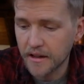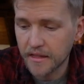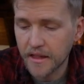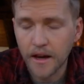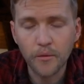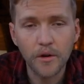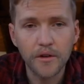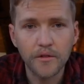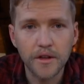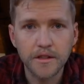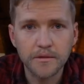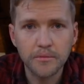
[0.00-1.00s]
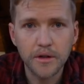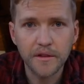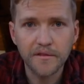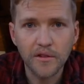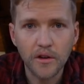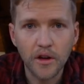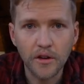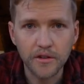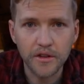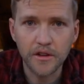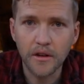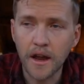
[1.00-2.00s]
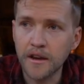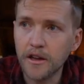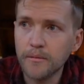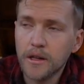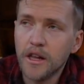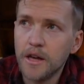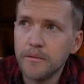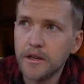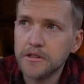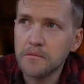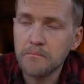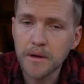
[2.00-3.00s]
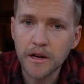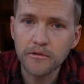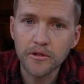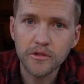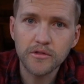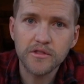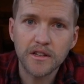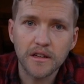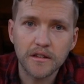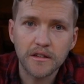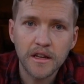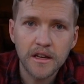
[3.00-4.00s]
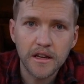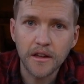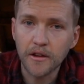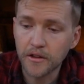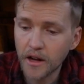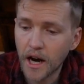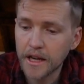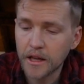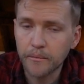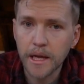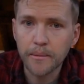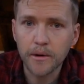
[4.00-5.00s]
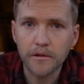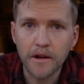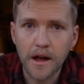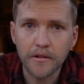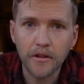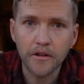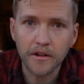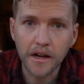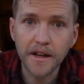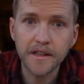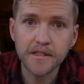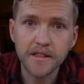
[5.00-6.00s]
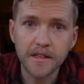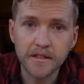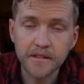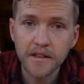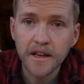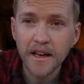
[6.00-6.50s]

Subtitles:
That one is pretty full on. You end up climbing some big routes and, you know, guiding people around on glaciers.